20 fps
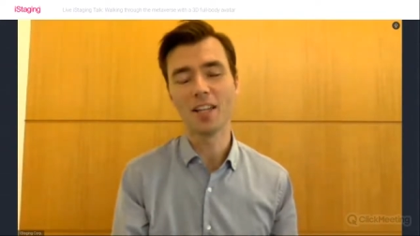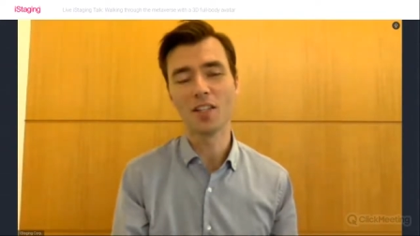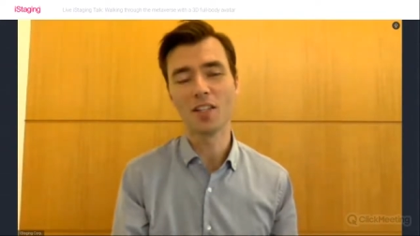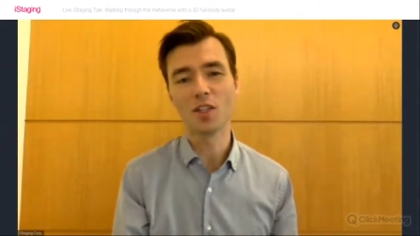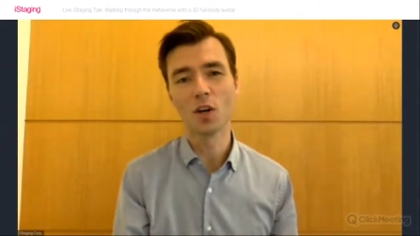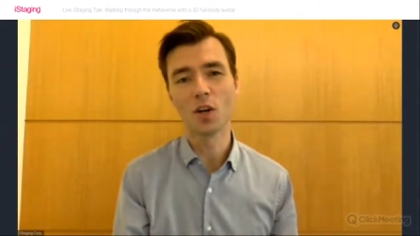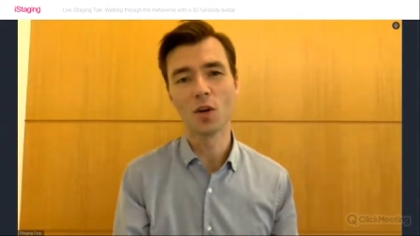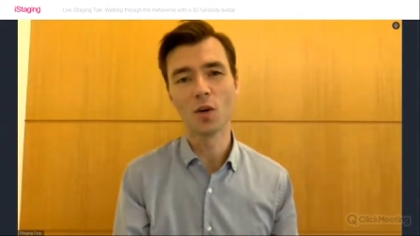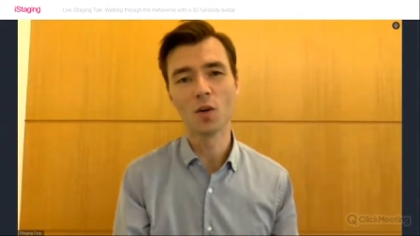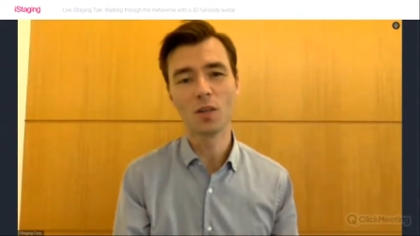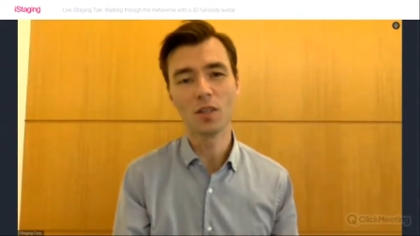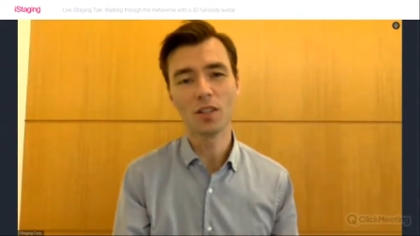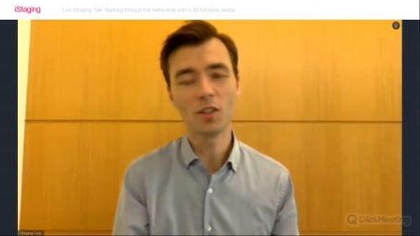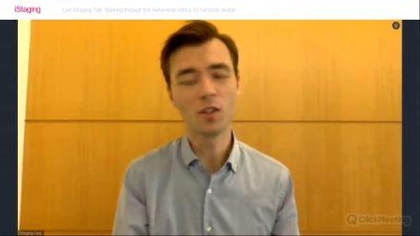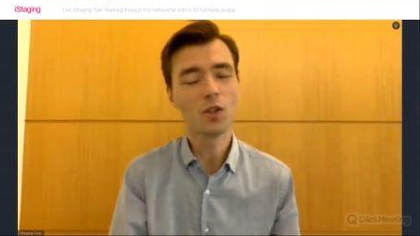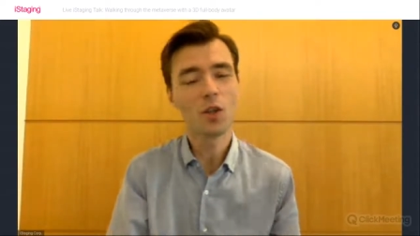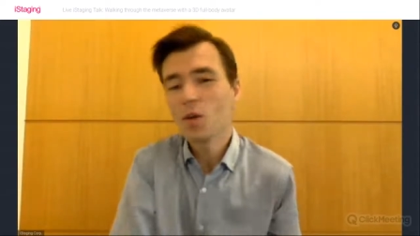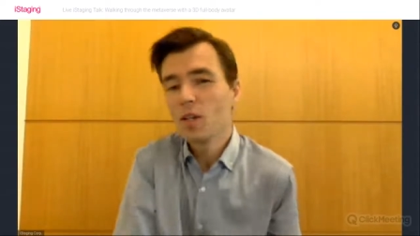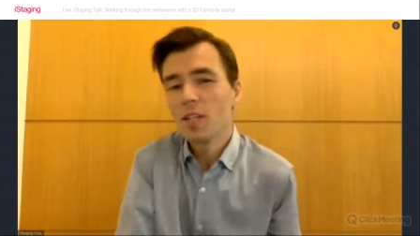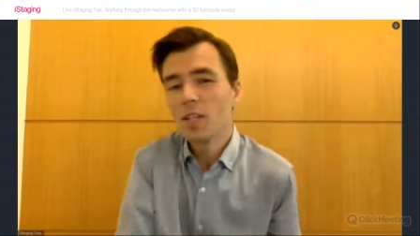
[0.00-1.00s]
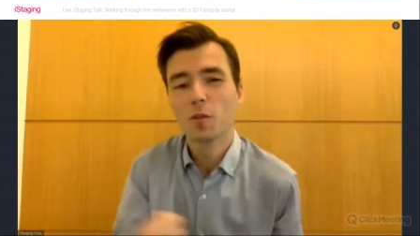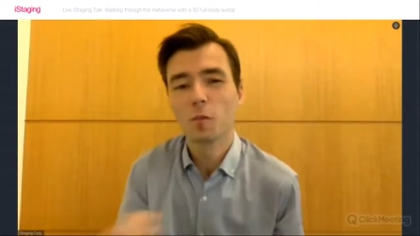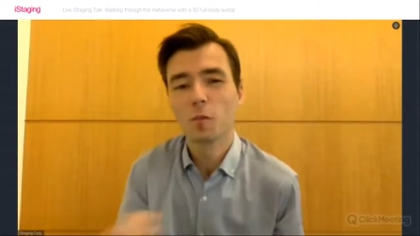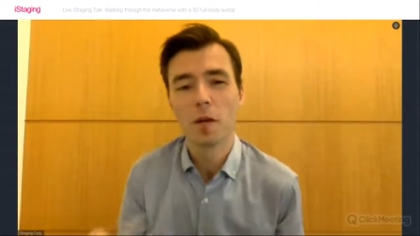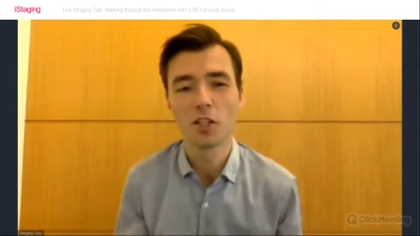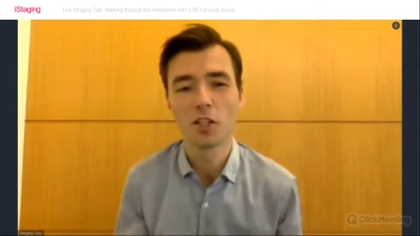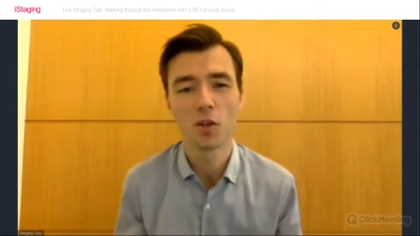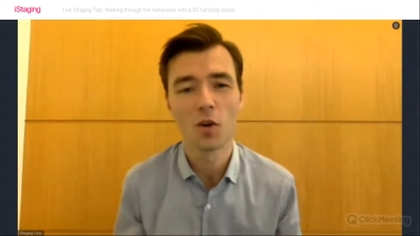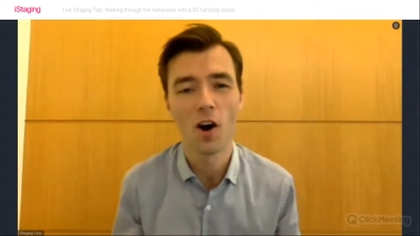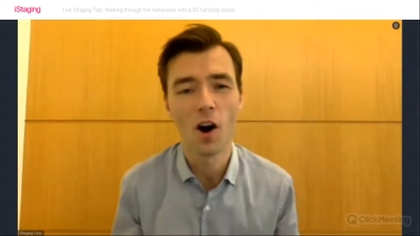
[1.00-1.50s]
So you don't need
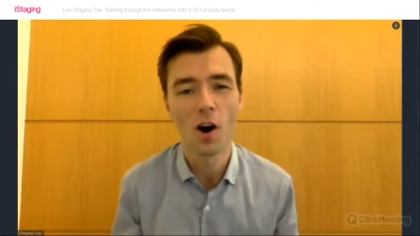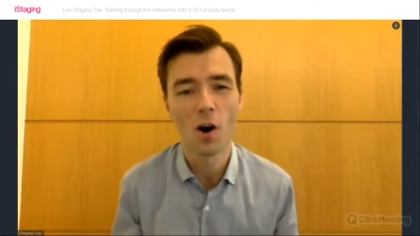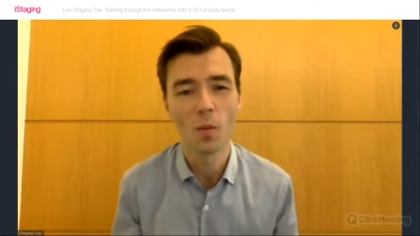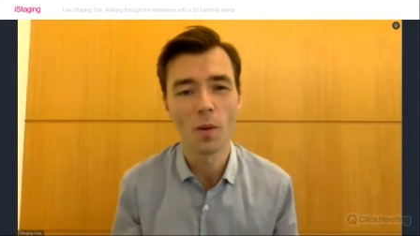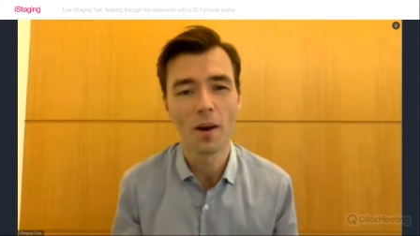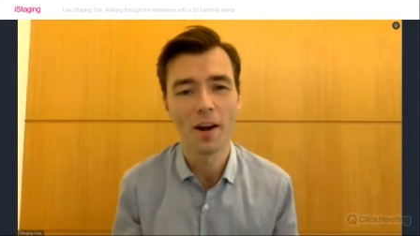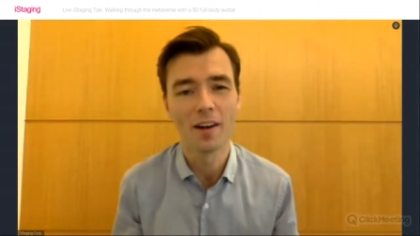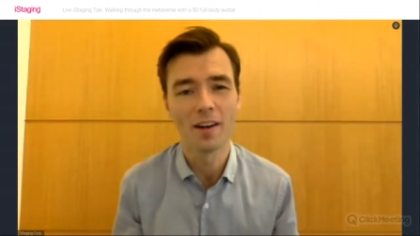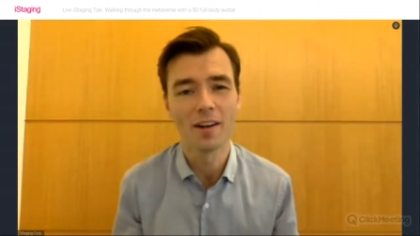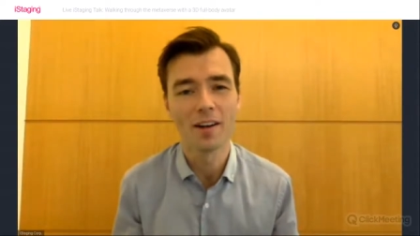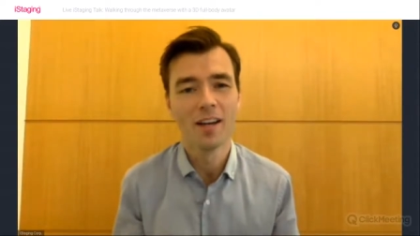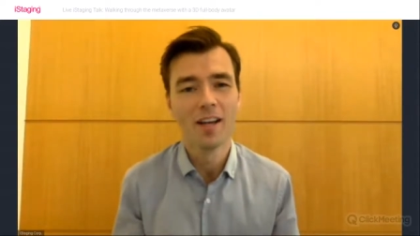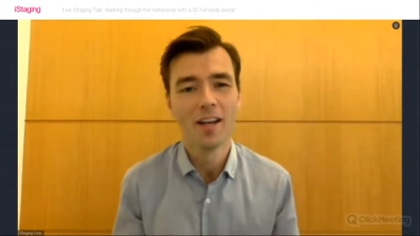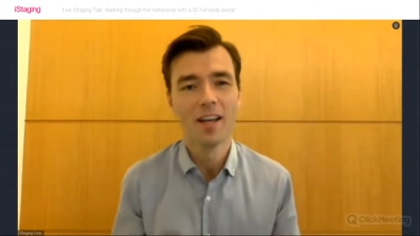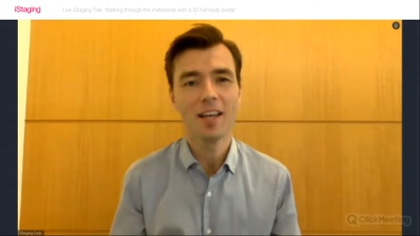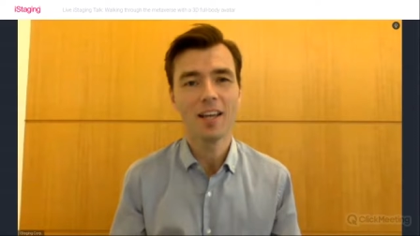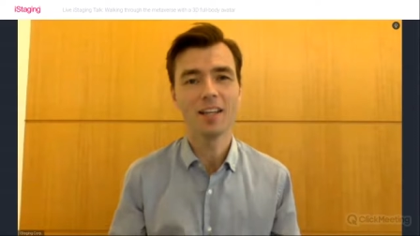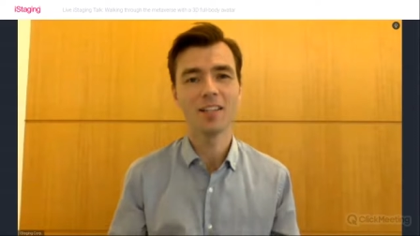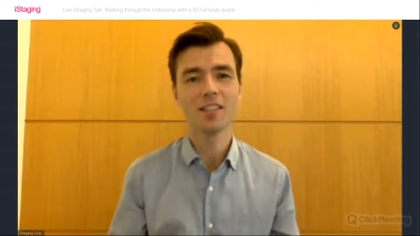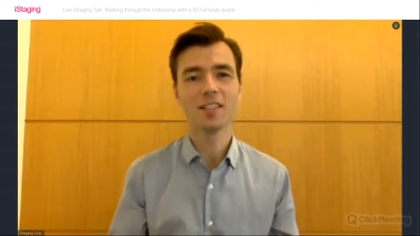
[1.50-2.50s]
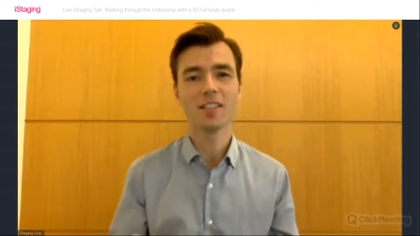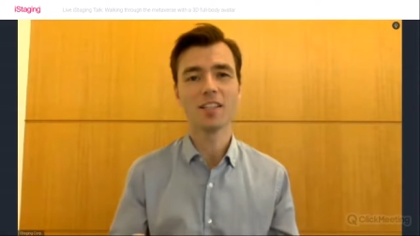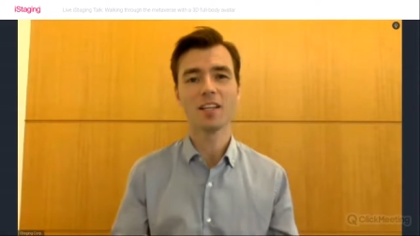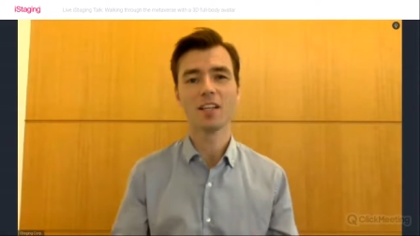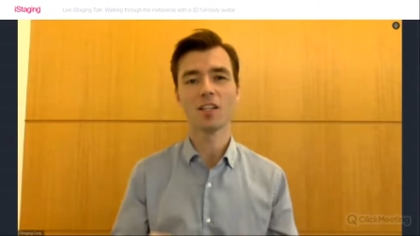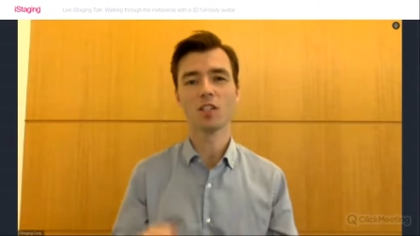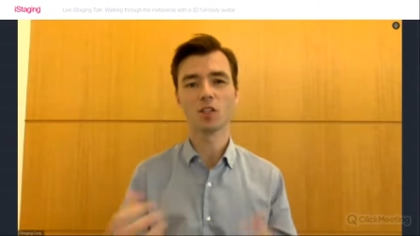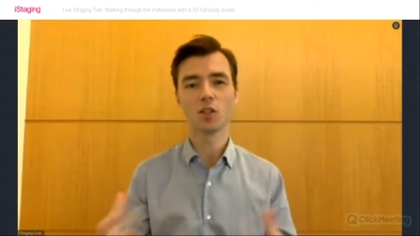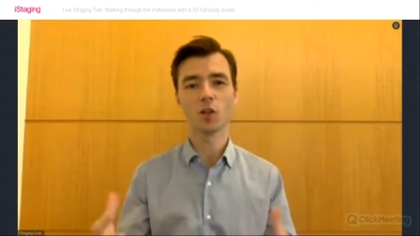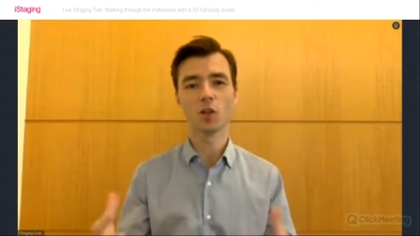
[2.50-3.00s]
special hardware. It
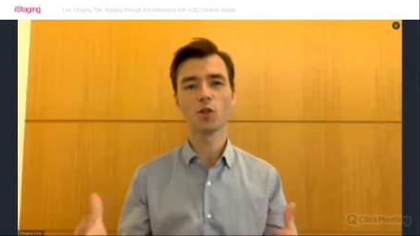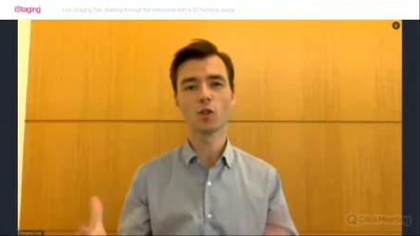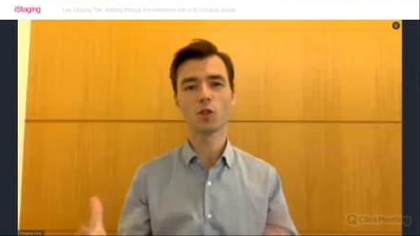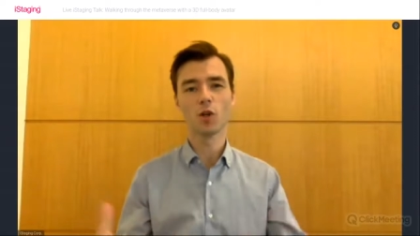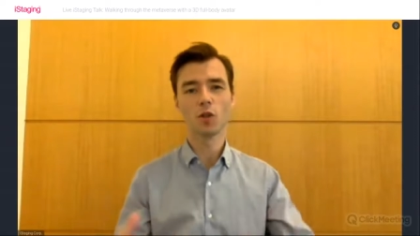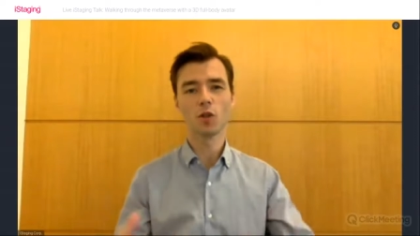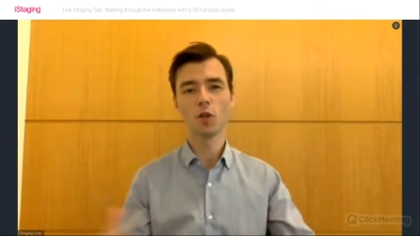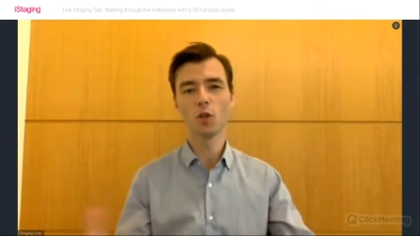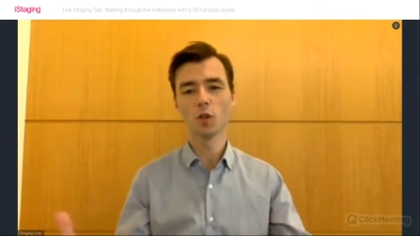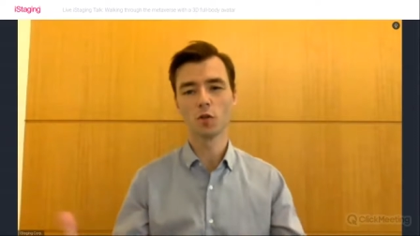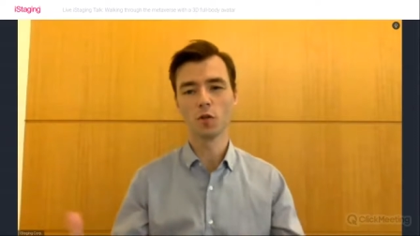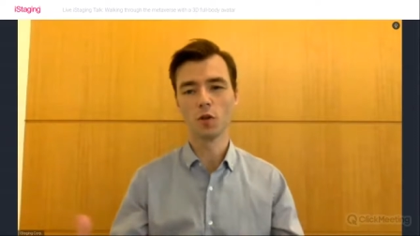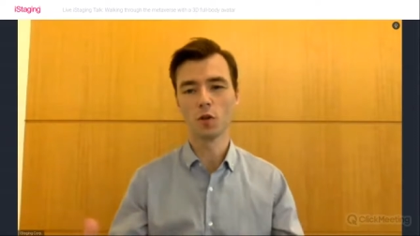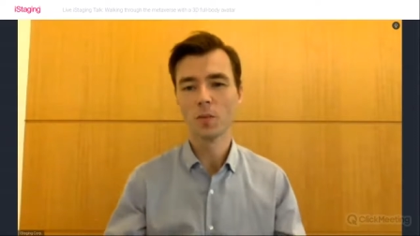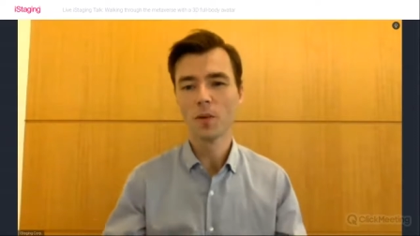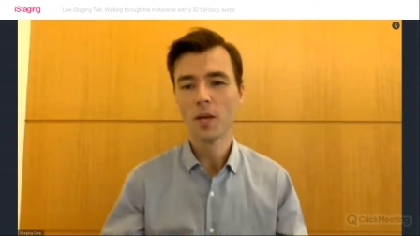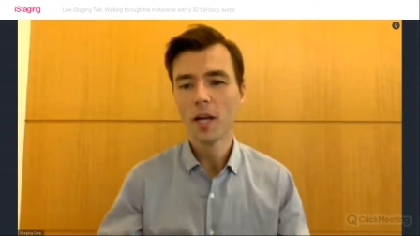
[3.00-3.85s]
is so useful.